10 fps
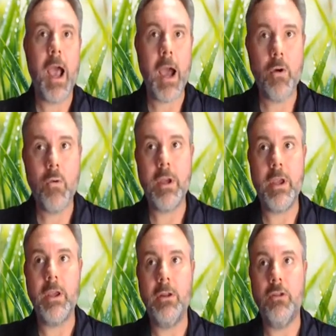how
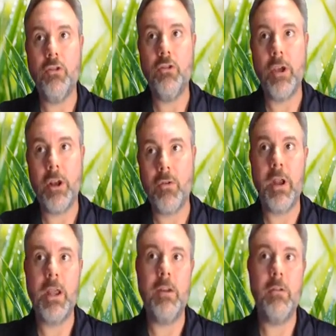we
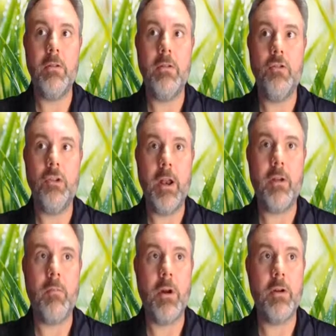generate
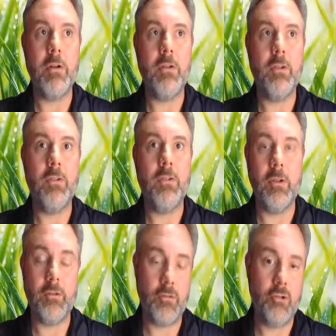genetic markers has
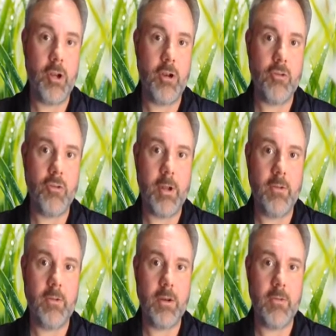also changed quite
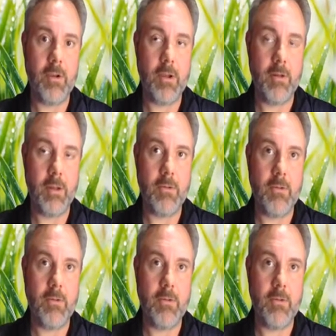significantly.